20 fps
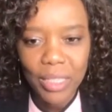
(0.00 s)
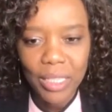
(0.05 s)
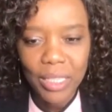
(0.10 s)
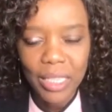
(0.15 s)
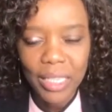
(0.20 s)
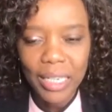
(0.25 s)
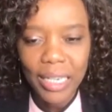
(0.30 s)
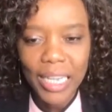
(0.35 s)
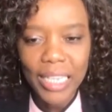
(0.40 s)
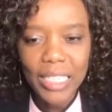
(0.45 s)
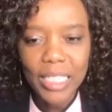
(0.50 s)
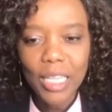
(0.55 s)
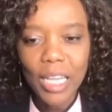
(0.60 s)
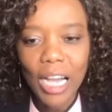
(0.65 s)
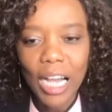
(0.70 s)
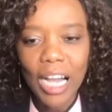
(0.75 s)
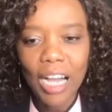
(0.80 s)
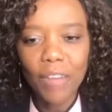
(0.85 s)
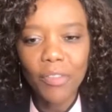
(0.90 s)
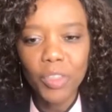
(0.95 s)
Let's
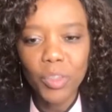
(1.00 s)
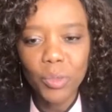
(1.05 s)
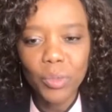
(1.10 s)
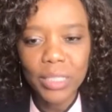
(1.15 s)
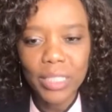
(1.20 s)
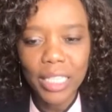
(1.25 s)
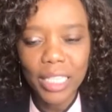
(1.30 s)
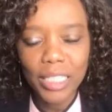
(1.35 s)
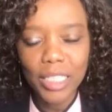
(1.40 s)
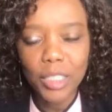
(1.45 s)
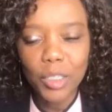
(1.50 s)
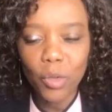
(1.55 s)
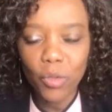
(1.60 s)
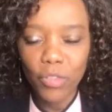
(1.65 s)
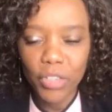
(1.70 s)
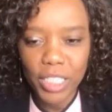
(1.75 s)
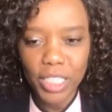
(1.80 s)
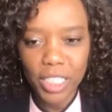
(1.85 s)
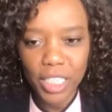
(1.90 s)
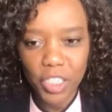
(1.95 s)
have an authentic
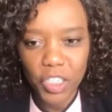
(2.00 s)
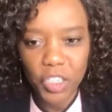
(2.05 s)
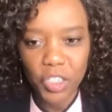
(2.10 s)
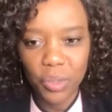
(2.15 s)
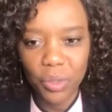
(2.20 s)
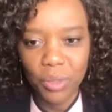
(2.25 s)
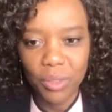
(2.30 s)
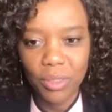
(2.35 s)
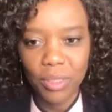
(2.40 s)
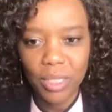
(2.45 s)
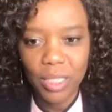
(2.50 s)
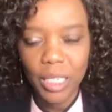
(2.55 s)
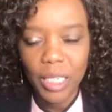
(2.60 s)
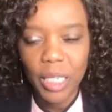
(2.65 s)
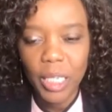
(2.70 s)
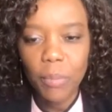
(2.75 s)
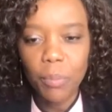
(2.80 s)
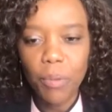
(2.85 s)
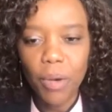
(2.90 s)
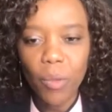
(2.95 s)
conversation
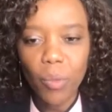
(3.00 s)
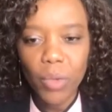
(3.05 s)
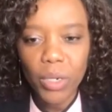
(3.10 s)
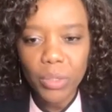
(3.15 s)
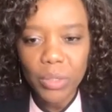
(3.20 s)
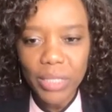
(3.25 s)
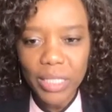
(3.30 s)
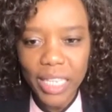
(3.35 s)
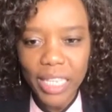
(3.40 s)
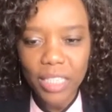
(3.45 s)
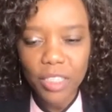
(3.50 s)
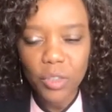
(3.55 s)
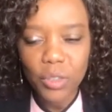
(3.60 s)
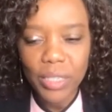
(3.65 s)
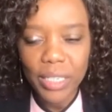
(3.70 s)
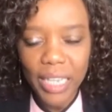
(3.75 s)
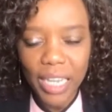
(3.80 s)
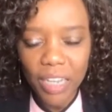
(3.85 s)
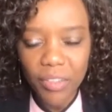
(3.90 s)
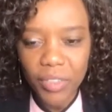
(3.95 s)
about what it takes to
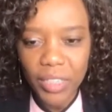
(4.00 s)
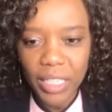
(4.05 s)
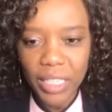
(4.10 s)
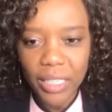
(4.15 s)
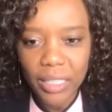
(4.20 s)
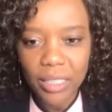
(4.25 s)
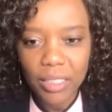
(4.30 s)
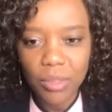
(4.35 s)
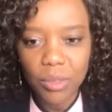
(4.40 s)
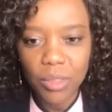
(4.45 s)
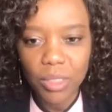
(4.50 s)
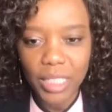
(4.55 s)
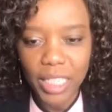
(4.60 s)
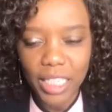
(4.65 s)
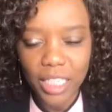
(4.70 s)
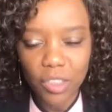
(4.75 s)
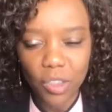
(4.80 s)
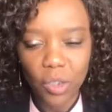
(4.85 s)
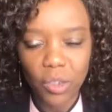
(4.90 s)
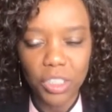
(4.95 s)
navigate the
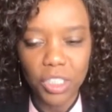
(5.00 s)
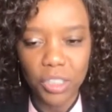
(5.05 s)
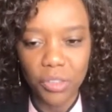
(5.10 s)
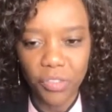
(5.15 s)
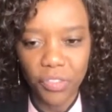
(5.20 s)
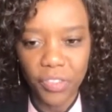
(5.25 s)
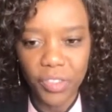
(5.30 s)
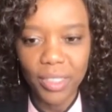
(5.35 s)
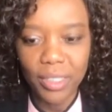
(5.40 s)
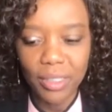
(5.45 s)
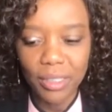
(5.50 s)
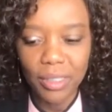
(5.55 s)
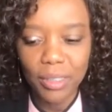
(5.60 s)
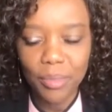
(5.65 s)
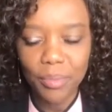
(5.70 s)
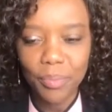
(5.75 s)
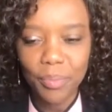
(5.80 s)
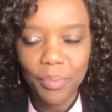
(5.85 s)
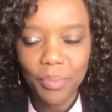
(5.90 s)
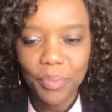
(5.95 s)
technology field.
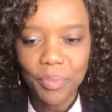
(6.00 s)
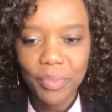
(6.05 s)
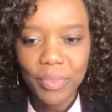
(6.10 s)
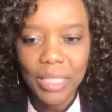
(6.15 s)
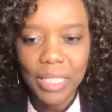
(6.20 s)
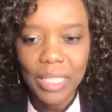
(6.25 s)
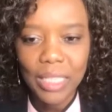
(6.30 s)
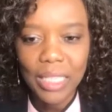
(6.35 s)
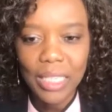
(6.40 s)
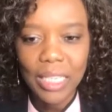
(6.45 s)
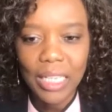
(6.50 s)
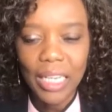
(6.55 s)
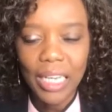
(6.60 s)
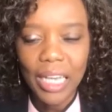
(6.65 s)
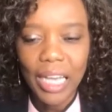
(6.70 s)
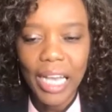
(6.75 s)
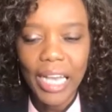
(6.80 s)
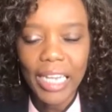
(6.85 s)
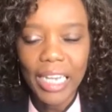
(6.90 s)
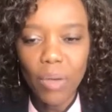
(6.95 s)

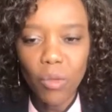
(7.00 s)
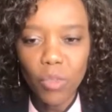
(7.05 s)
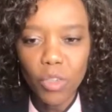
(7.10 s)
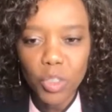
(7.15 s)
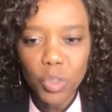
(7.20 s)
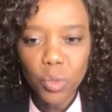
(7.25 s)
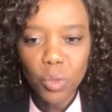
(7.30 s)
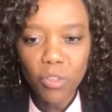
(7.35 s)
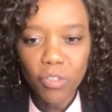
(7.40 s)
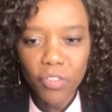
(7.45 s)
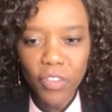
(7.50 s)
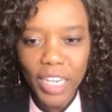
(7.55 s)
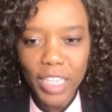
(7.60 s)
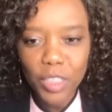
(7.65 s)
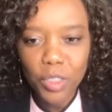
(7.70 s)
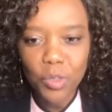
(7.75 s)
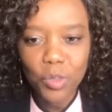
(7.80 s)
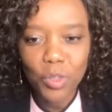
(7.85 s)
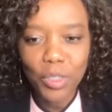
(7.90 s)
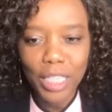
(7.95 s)
And I want to invite
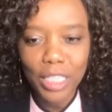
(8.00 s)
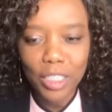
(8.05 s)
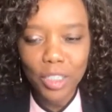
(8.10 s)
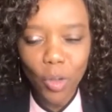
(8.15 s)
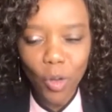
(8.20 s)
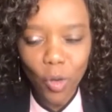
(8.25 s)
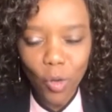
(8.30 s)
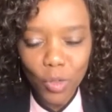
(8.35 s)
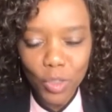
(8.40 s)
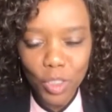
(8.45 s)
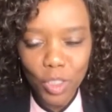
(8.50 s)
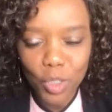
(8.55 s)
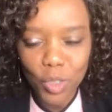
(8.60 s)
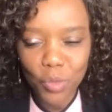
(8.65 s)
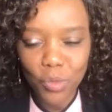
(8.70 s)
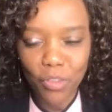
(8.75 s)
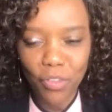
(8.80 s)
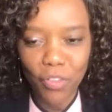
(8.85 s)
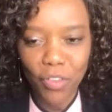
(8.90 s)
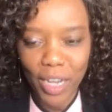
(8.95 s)
you to get closer to
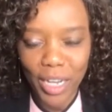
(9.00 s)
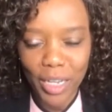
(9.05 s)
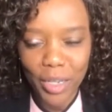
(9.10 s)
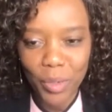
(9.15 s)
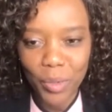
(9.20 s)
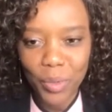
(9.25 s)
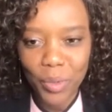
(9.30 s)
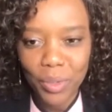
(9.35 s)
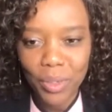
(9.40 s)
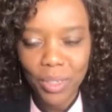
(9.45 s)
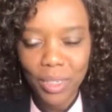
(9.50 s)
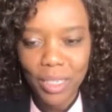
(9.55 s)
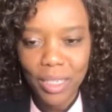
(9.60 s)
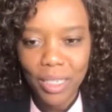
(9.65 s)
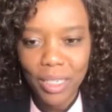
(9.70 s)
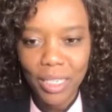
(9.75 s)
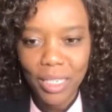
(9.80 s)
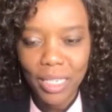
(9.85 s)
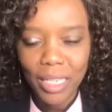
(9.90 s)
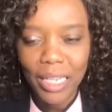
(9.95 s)
the fire,
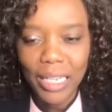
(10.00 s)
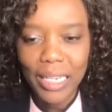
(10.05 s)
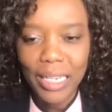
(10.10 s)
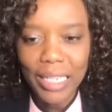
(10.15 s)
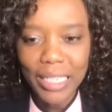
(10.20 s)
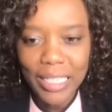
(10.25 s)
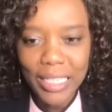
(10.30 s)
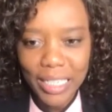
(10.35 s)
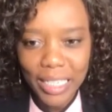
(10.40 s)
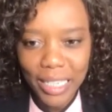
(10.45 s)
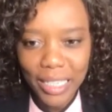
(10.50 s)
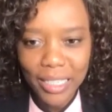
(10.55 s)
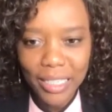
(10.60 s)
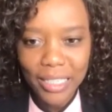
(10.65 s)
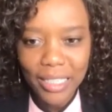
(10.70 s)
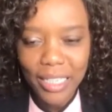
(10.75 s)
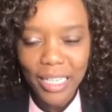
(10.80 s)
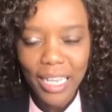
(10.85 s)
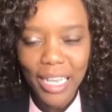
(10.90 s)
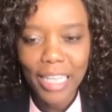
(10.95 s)

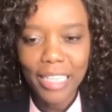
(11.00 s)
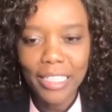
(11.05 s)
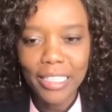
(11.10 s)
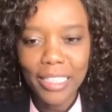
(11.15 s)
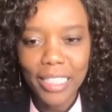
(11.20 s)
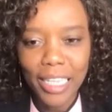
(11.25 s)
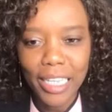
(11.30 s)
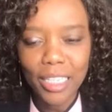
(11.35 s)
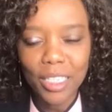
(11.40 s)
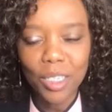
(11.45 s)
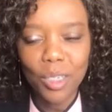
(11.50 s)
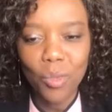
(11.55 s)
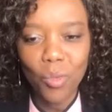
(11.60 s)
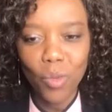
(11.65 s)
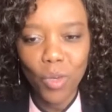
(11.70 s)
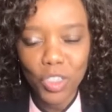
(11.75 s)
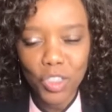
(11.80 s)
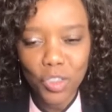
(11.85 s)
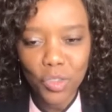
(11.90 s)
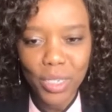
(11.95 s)
listen, and take
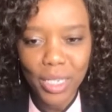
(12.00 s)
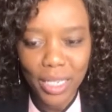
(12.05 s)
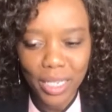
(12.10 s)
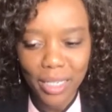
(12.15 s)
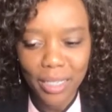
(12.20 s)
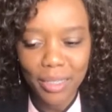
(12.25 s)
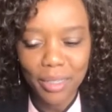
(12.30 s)
what you need.